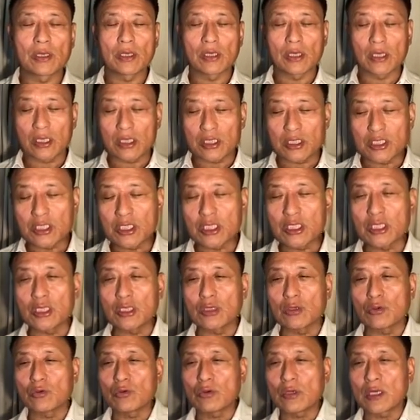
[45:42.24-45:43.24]

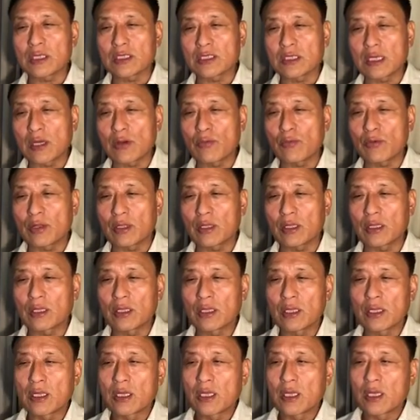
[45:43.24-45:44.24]
continue as I will
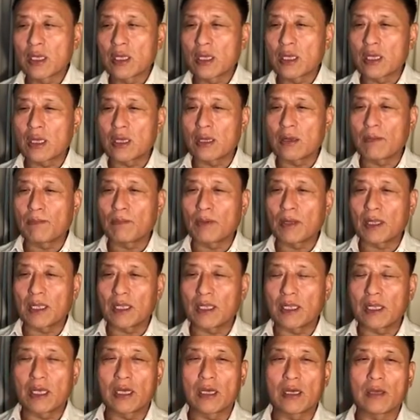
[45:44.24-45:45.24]
uh, play
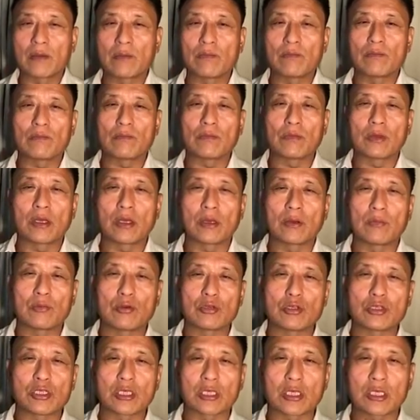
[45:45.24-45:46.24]
the uh,
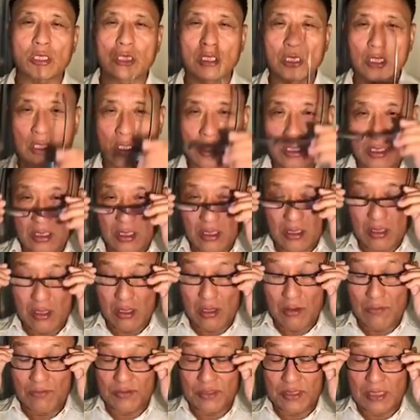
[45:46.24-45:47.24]
music
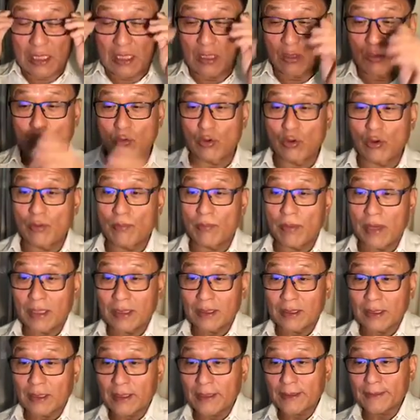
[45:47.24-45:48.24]
of Salve
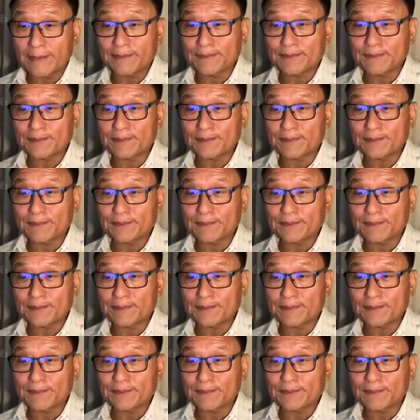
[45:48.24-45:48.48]
Mantra.